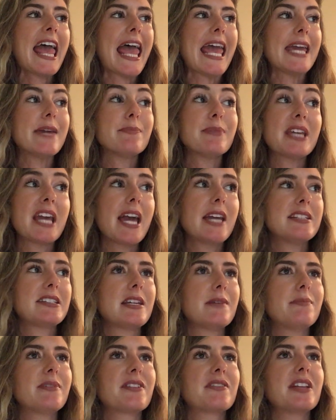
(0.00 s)
APA
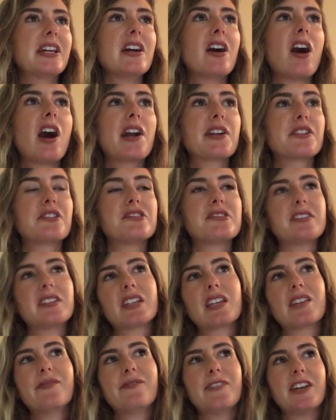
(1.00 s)
typically honors the
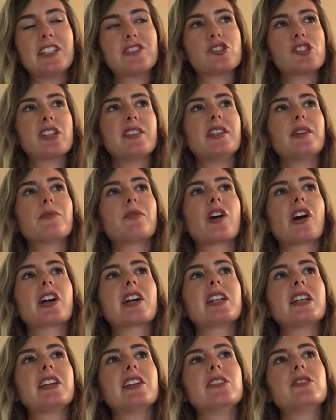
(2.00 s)
convention that we're
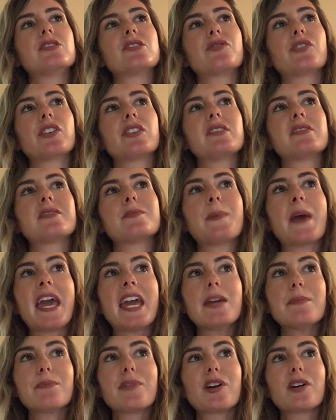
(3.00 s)
going to use for this
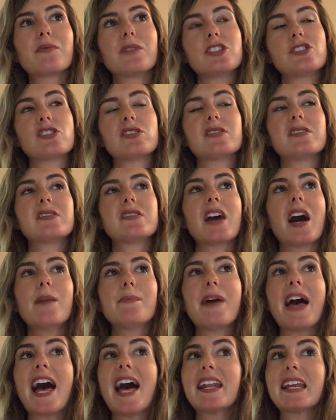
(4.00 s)
paper, which is
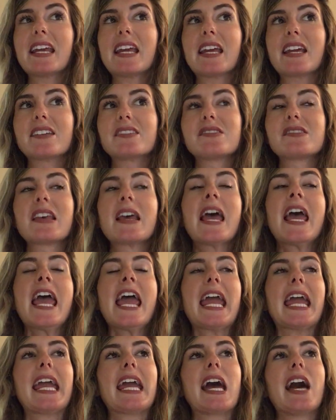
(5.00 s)
subheadings,
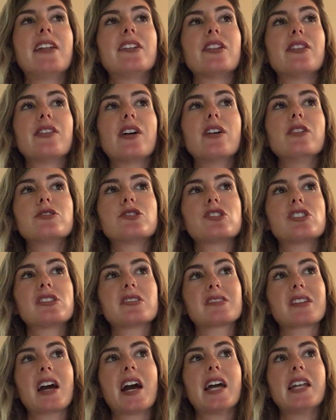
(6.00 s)
and those
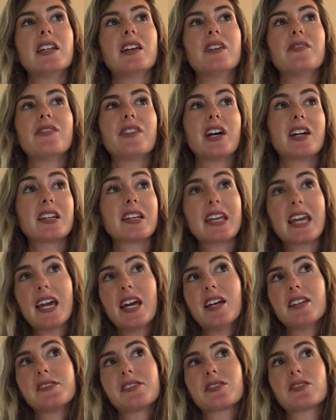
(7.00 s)
just kind of,
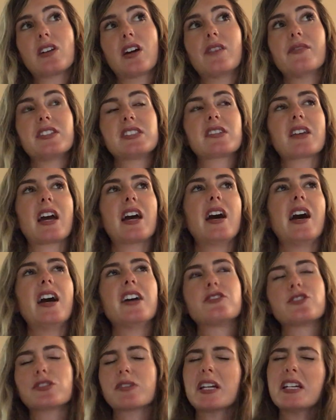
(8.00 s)
again, serve as
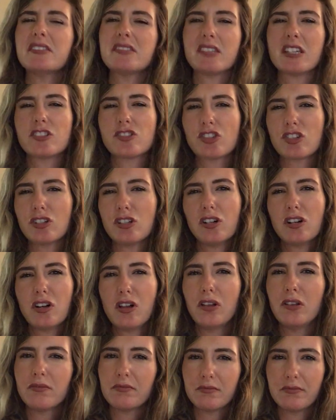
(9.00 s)
a
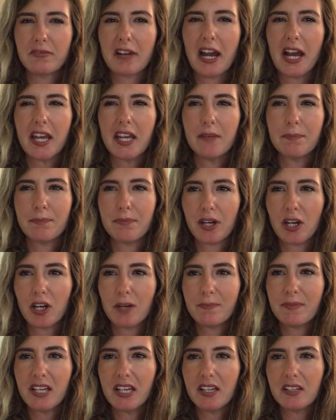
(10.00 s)
transitional, right,
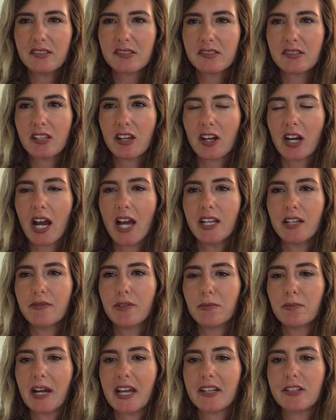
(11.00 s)
purpose. They're kind of
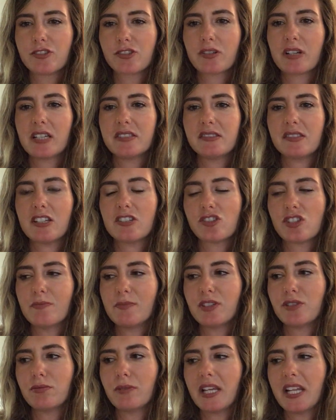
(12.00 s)
a way to transition
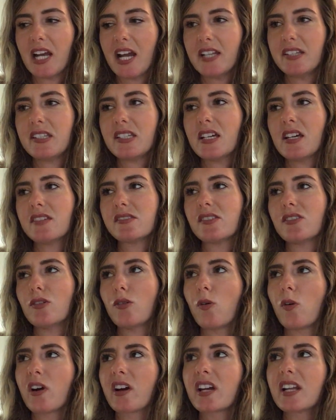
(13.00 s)
between ideas and
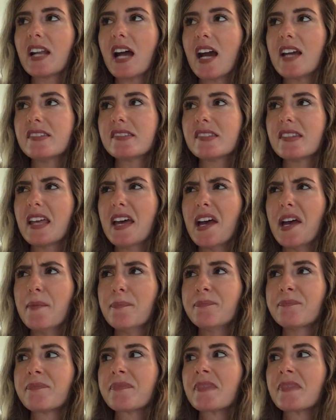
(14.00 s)
organize them.